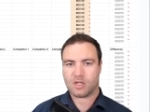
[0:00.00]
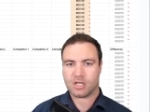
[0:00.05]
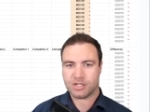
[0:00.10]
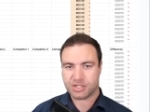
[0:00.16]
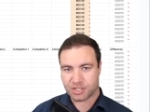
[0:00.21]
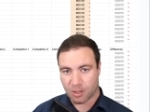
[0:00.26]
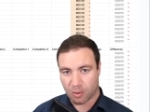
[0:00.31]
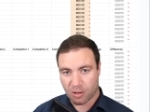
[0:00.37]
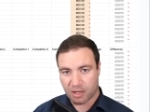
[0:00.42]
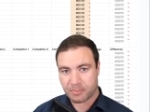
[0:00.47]

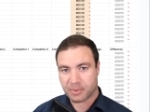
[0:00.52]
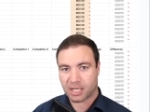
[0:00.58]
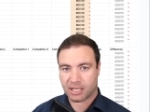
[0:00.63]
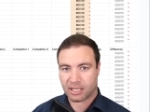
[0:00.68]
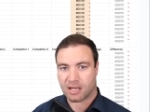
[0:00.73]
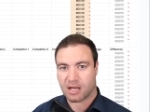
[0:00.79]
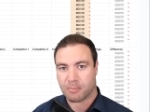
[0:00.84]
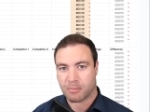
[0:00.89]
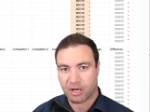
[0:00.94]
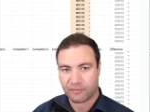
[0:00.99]
So I'm going to
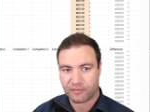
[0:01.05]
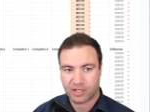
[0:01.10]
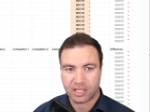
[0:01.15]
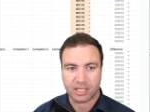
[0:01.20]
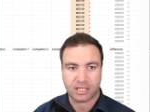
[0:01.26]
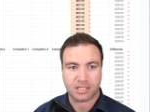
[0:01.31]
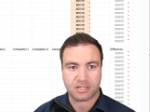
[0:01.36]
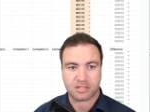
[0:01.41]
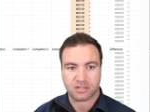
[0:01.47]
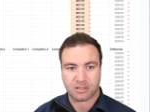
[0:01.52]
come over
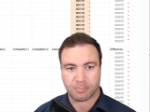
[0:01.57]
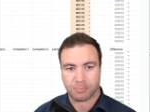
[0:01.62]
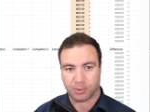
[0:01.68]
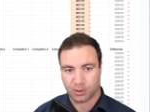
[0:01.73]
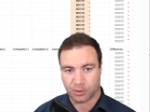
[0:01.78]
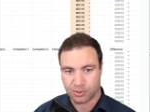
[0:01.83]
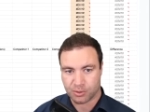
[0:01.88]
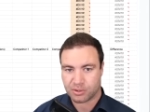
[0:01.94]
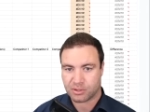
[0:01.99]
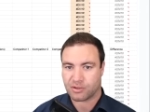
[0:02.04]
here to the
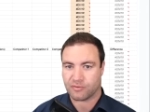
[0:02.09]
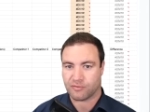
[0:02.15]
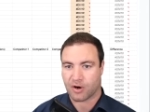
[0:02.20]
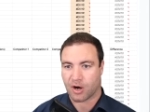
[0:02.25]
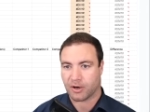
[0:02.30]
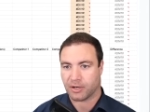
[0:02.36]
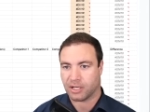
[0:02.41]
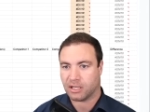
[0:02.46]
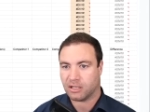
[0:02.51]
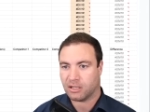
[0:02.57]
blue
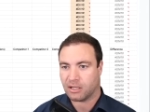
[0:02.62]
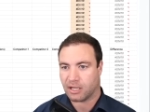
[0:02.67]
Corona